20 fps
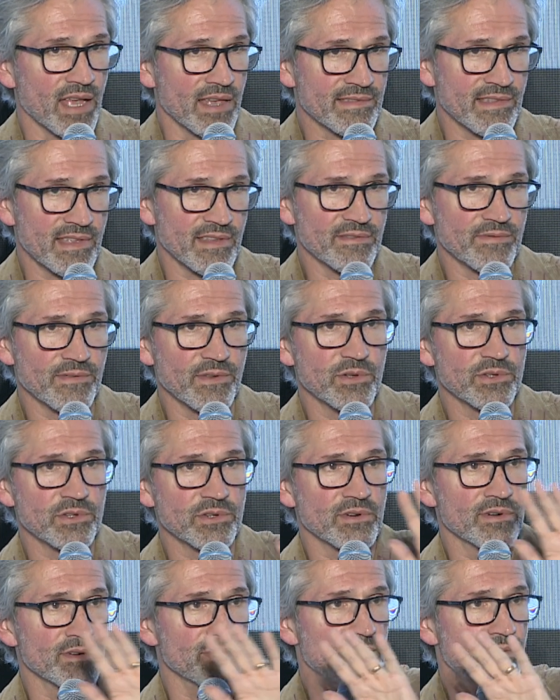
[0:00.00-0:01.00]
As this
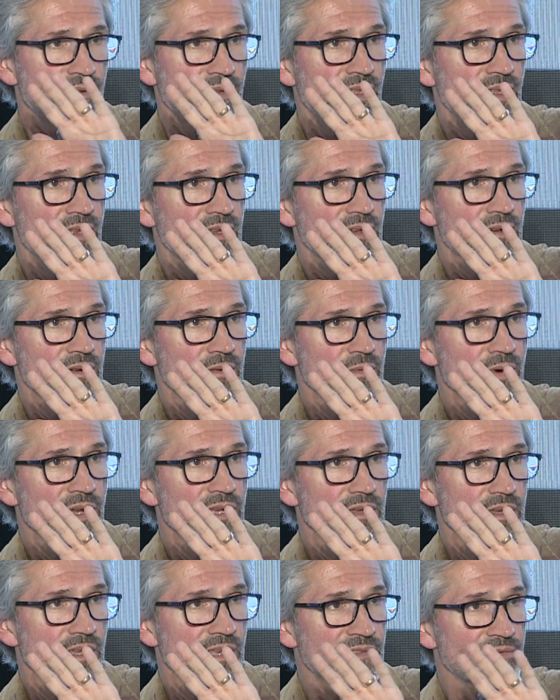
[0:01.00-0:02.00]
future
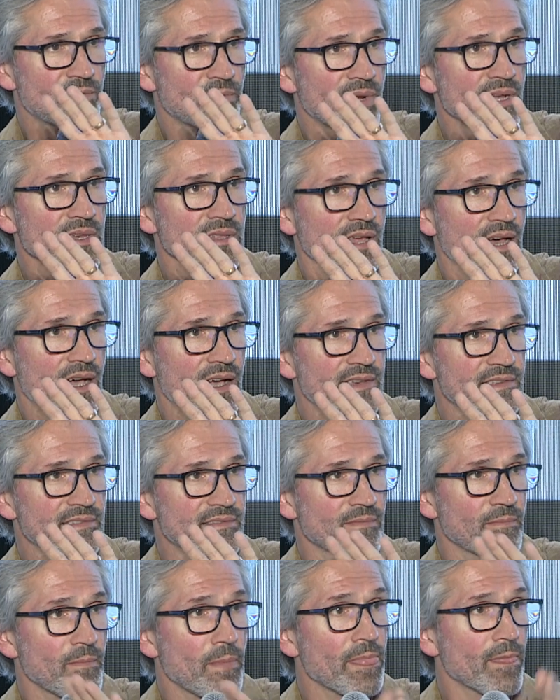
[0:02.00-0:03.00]
is
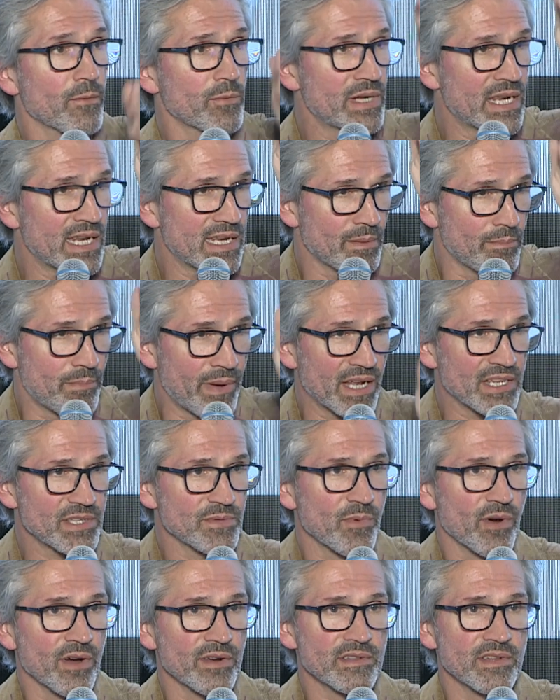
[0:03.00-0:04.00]
realized, we need a
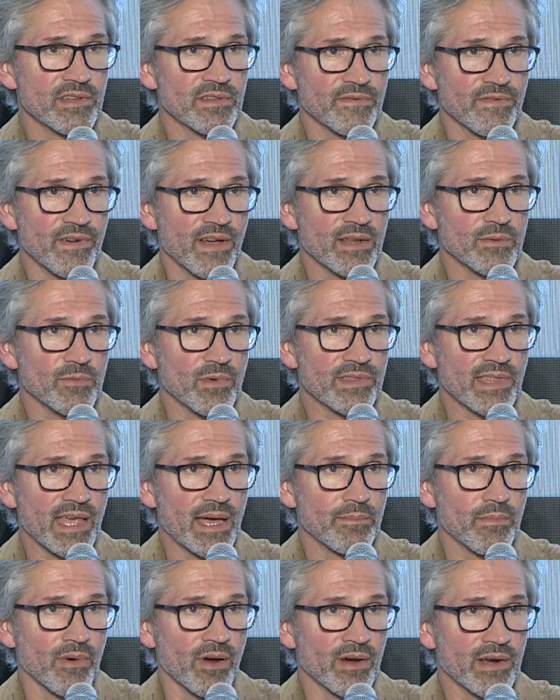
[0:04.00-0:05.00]
benchmark to define what
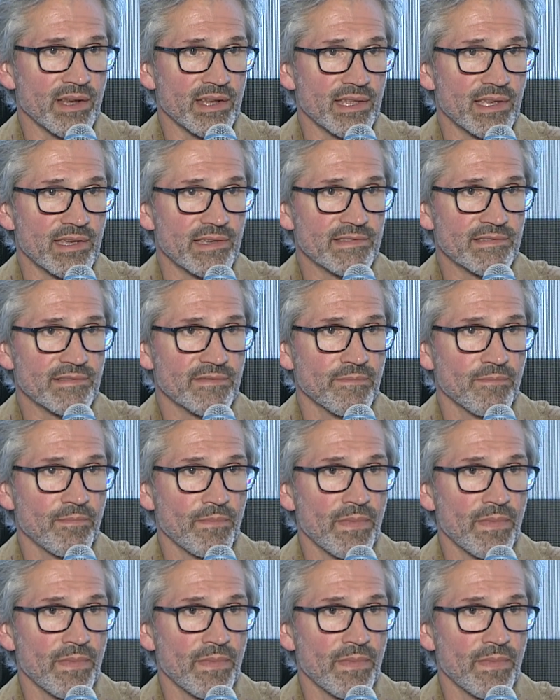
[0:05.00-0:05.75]
that market is.